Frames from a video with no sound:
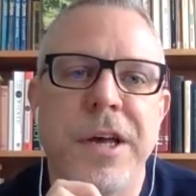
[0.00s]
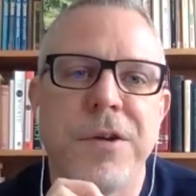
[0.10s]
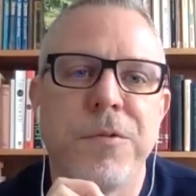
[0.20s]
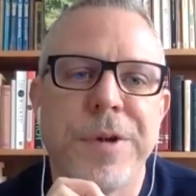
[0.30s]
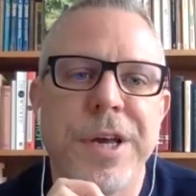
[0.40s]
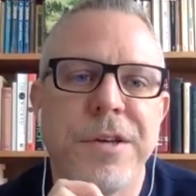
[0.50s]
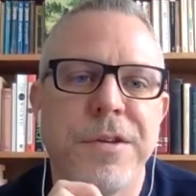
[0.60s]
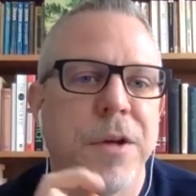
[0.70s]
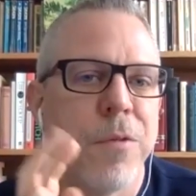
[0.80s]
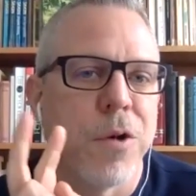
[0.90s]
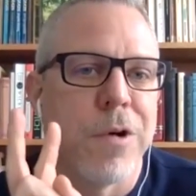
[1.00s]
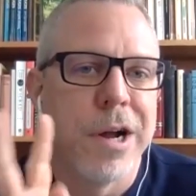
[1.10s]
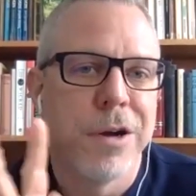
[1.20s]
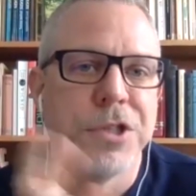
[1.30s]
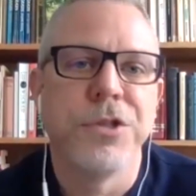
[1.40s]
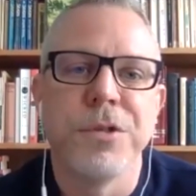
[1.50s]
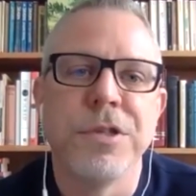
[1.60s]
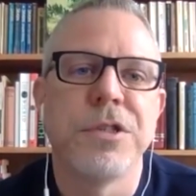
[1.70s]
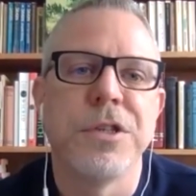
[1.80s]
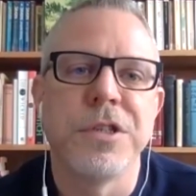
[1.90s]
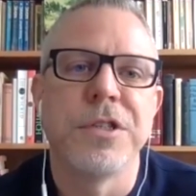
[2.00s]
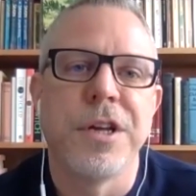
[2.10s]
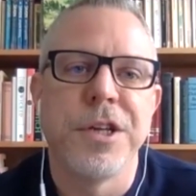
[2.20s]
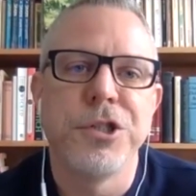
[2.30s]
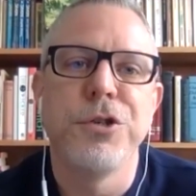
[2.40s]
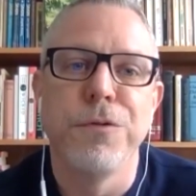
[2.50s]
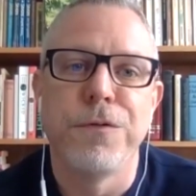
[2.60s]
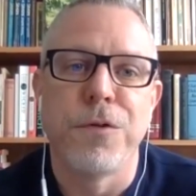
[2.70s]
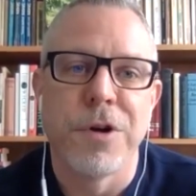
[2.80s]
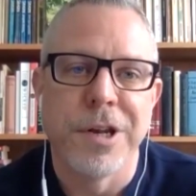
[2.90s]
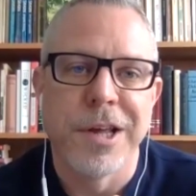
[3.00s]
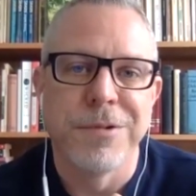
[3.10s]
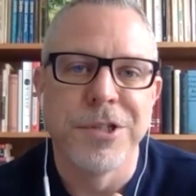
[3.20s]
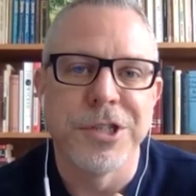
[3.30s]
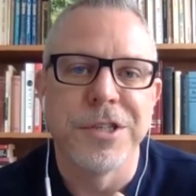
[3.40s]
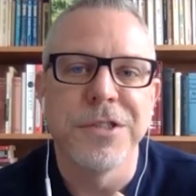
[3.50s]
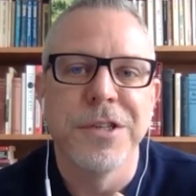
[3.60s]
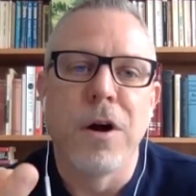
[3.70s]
at Reed that requires students to study 2 foreign languages.